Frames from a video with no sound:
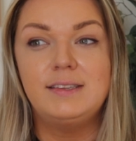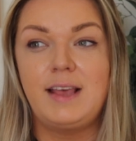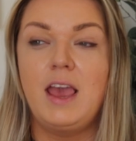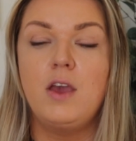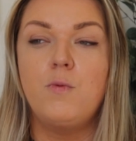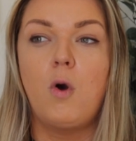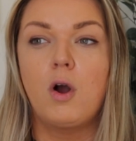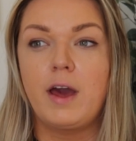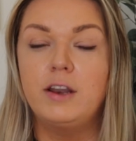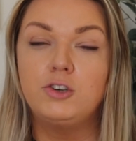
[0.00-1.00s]
say
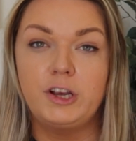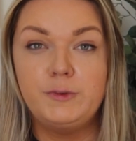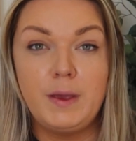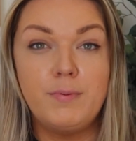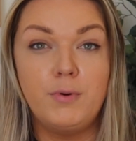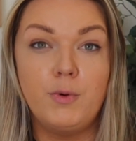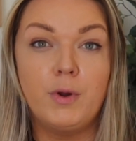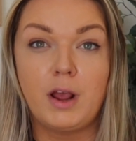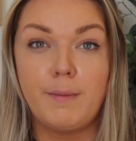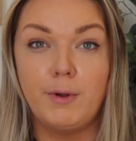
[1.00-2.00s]
what kind of tradespeople you
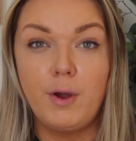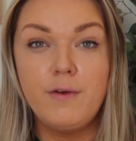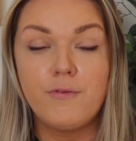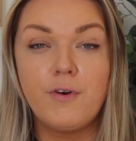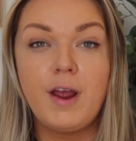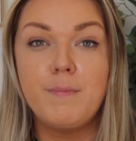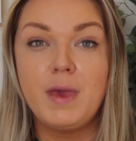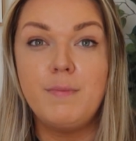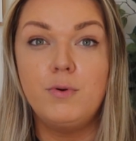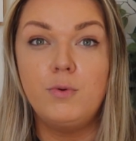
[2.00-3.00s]
want to come and quote for it, and
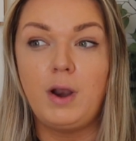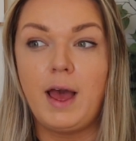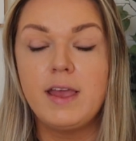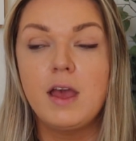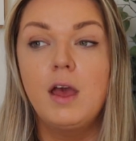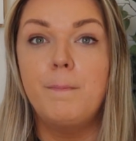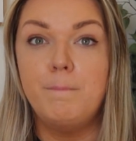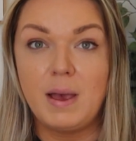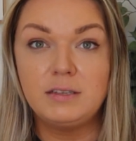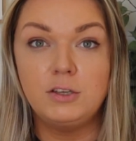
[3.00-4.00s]
people will like
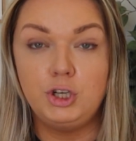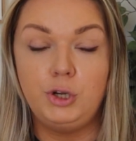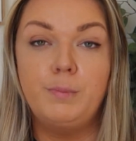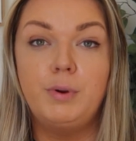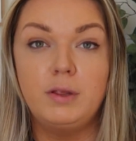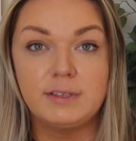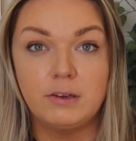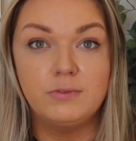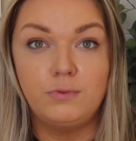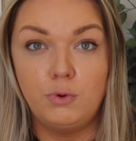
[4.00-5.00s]
message you and put
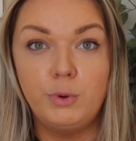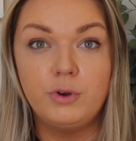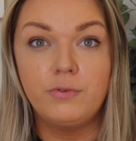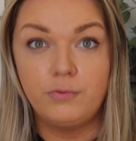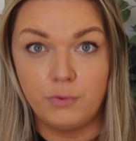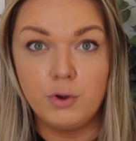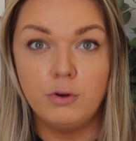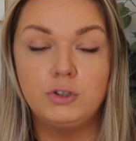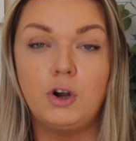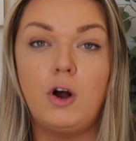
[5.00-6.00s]
themselves forward for
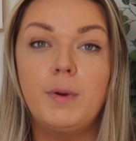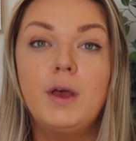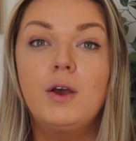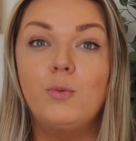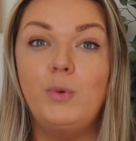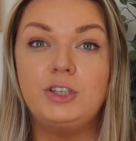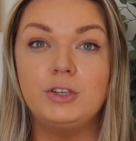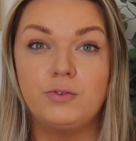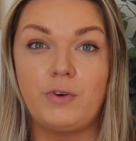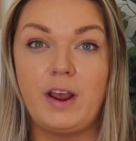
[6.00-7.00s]
your job, which is
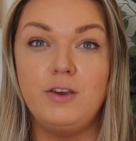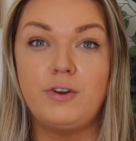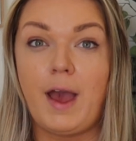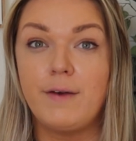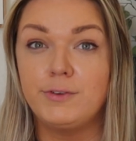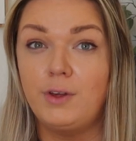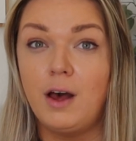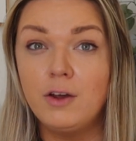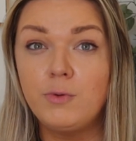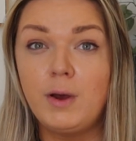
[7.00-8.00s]
great. You don't have to do the
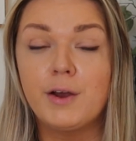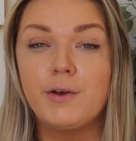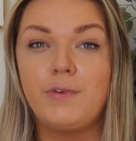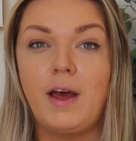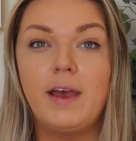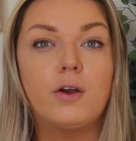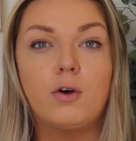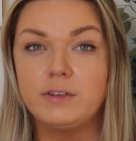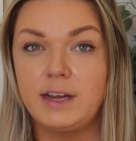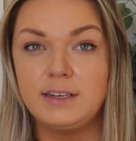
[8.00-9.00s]
hard work of like
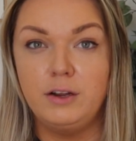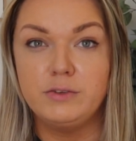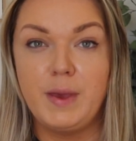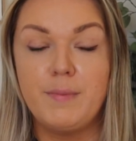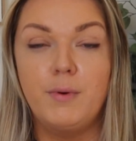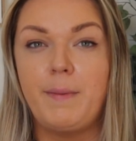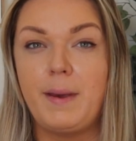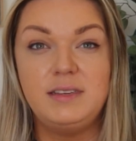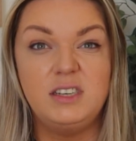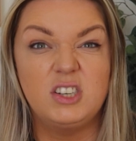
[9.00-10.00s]
contacting those people. They
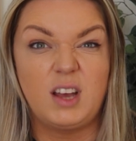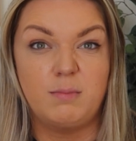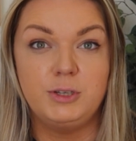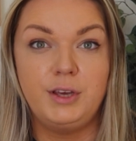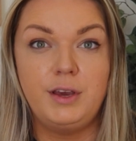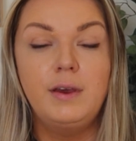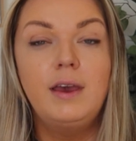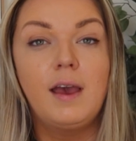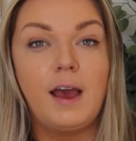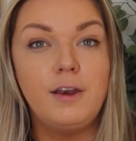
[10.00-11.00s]
basically just come to you,
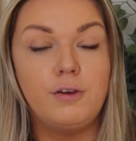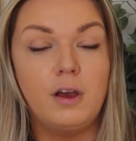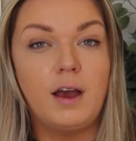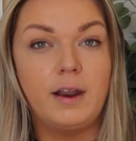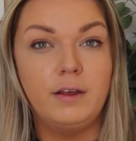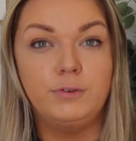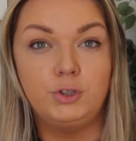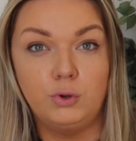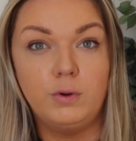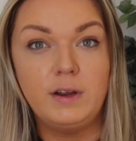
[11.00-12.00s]
and you can kind of
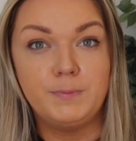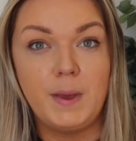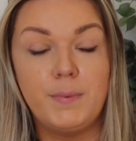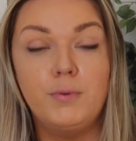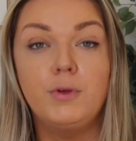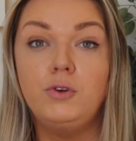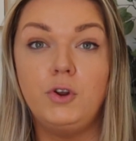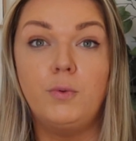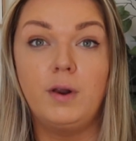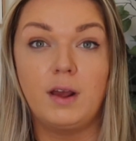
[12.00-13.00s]
shortlist people that you
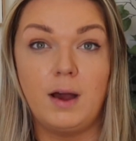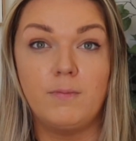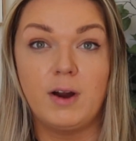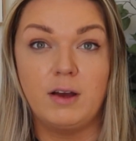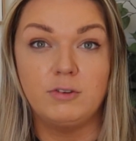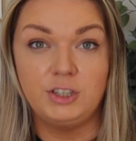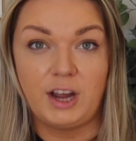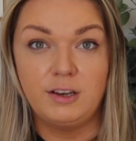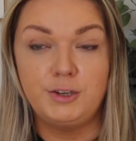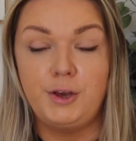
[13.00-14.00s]
do want to come around and
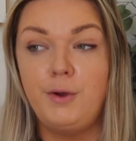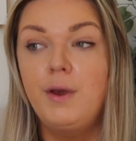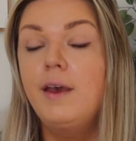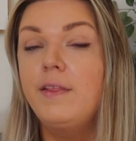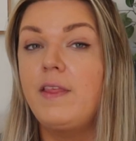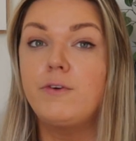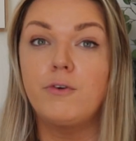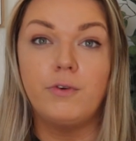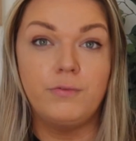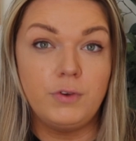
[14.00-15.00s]
chat to. They've
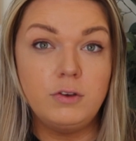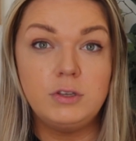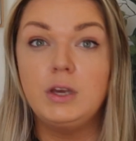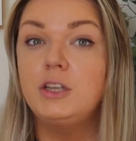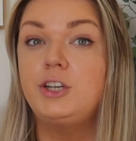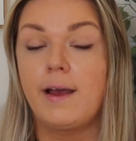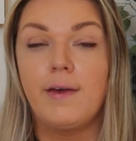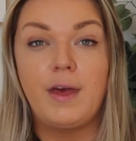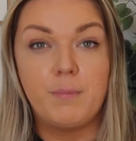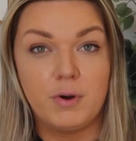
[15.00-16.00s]
got reviews, so you can check
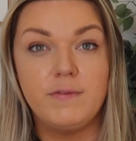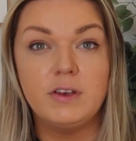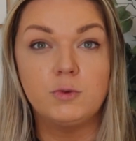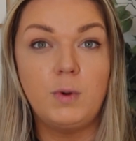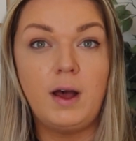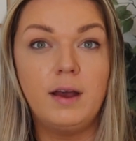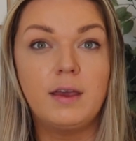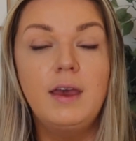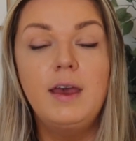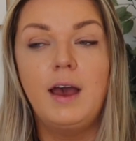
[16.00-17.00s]
out their previous
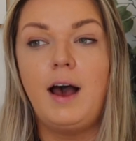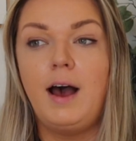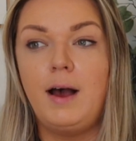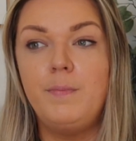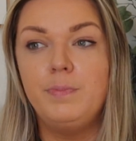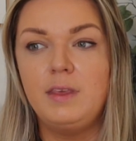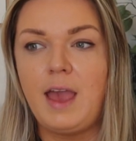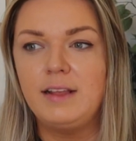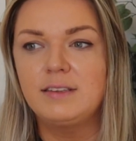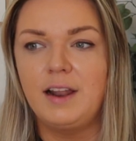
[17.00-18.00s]
work.
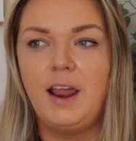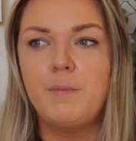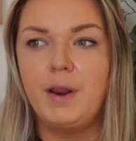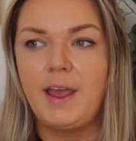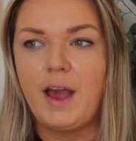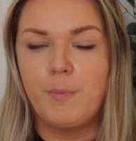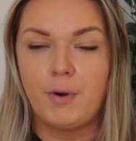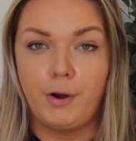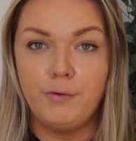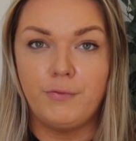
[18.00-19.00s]
Yeah, it's kind of like putting out a
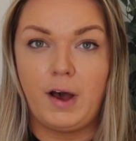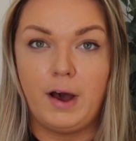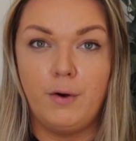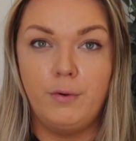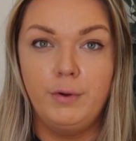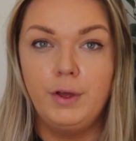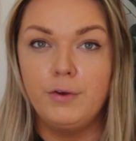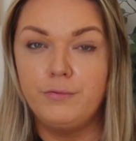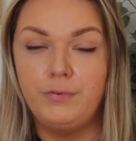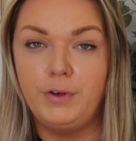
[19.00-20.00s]
profile
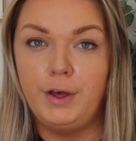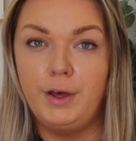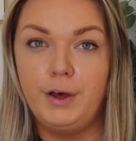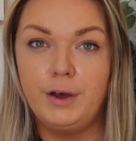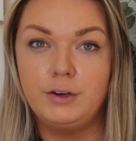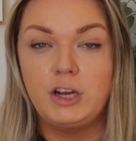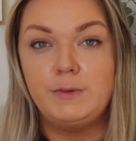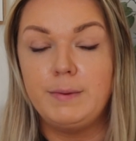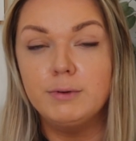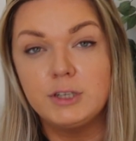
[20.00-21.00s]
for
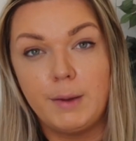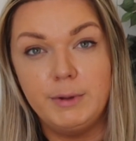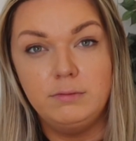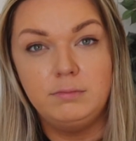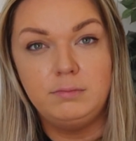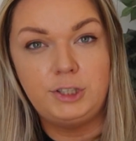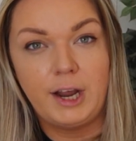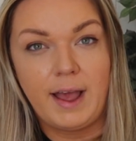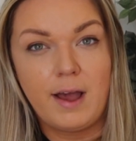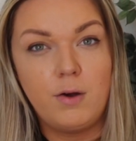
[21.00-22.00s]
tradespeople to come and
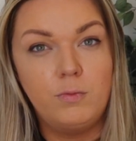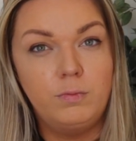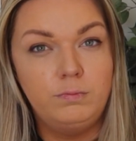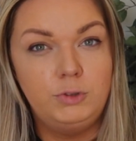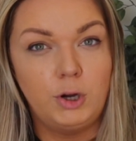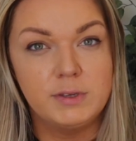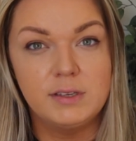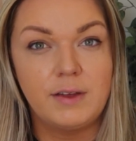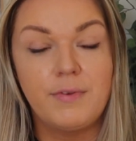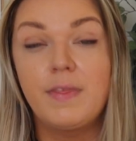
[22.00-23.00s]
check out jobs and
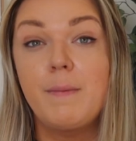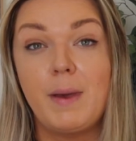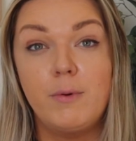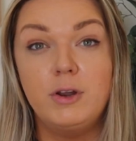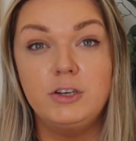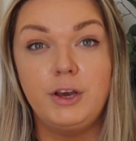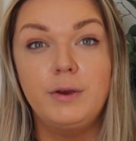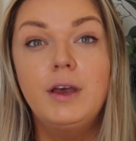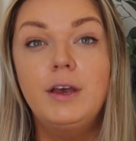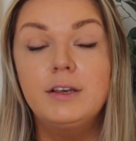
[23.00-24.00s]
stuff that they may want to do.
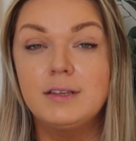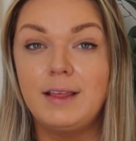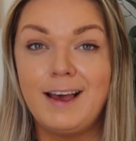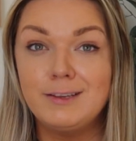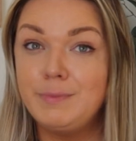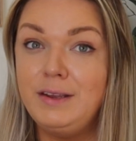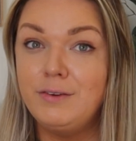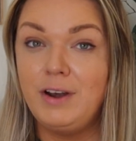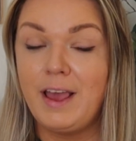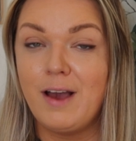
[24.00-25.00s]
So that has been
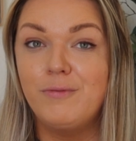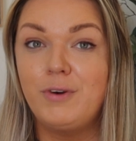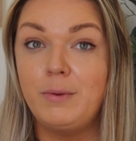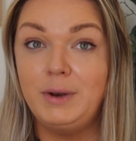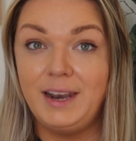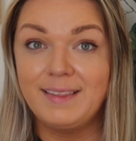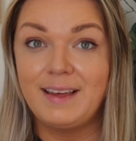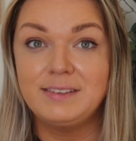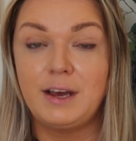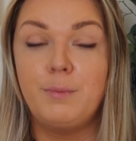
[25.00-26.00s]
really helpful. I will link
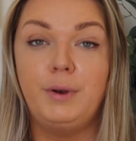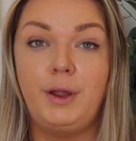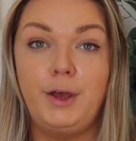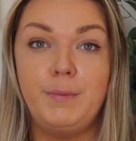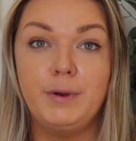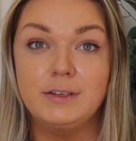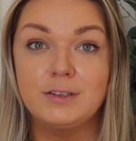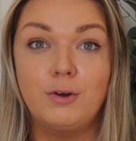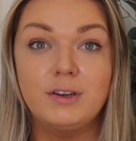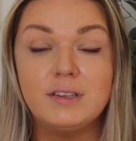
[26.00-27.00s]
that down below because
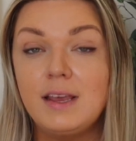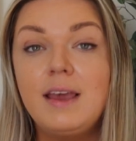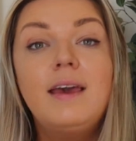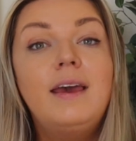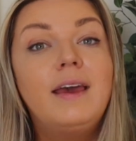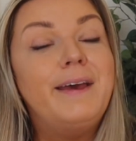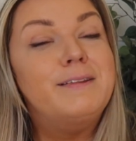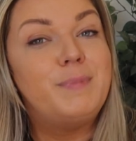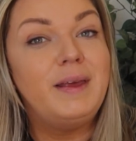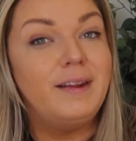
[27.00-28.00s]
honestly,
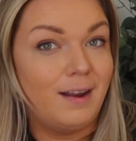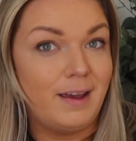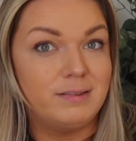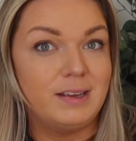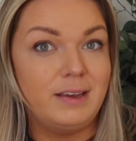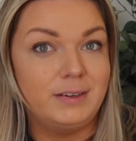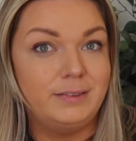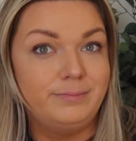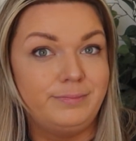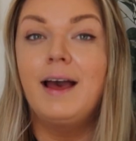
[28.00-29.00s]
it's been a lifesaver.
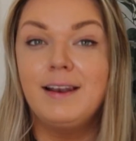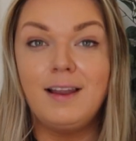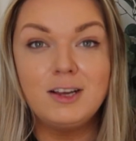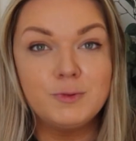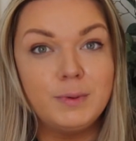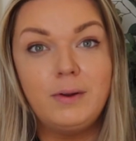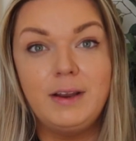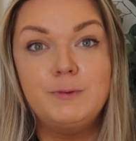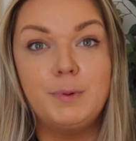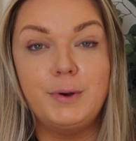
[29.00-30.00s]
And last but not
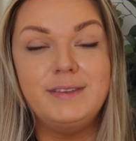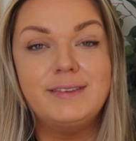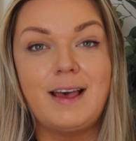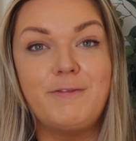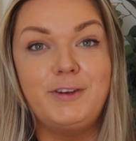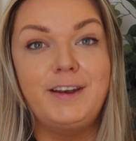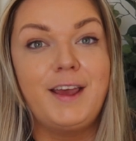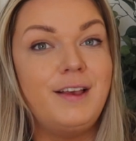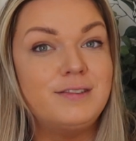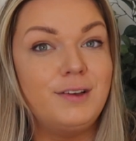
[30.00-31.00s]
least, point 7
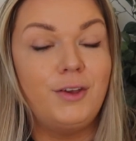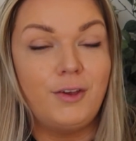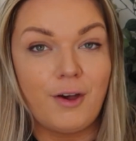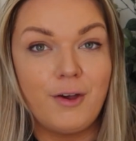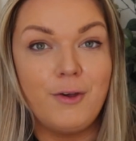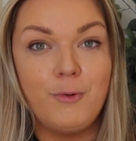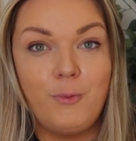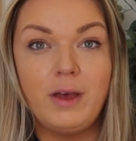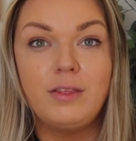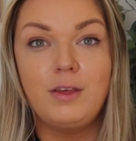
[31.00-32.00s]
is go
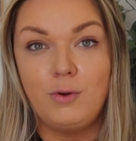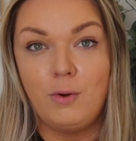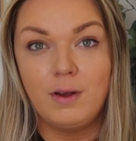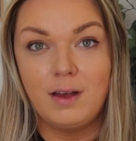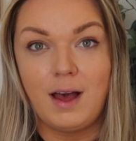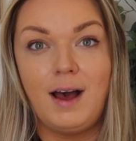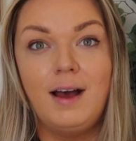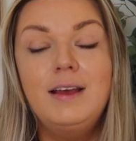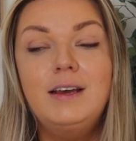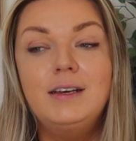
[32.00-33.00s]
with your
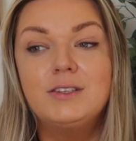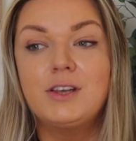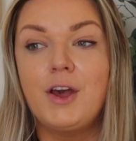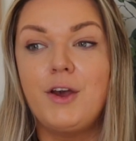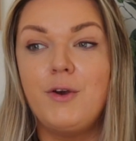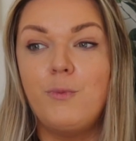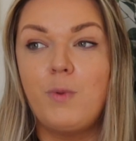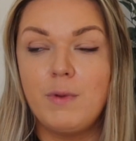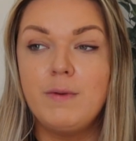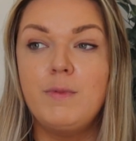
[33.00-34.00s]
gut. So
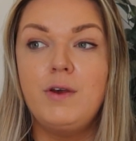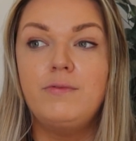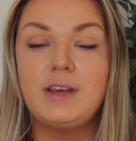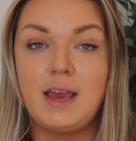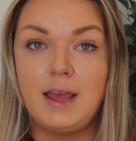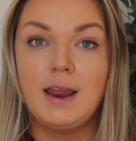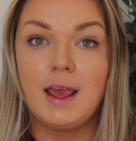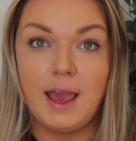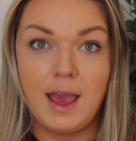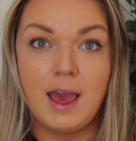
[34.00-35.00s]
when we moved in
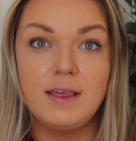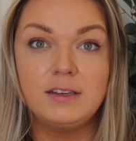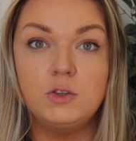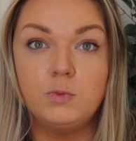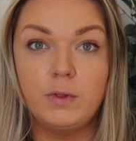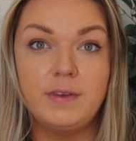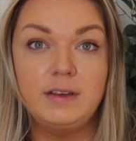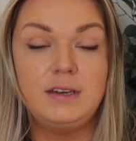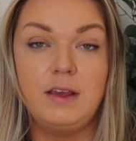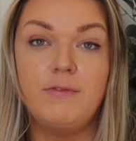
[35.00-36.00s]
here, this is one thing
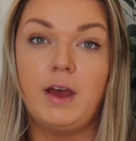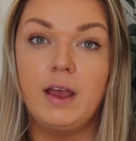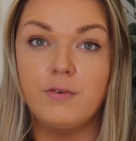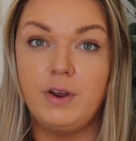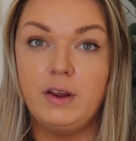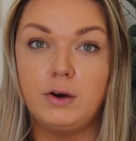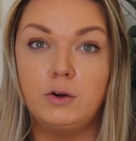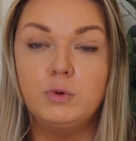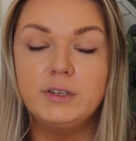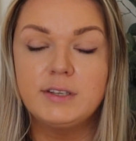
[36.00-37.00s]
Steve and I agreed
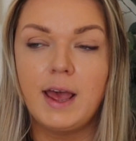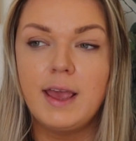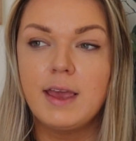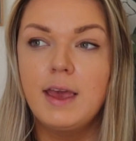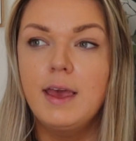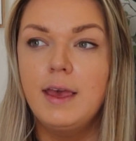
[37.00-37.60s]
on, was like,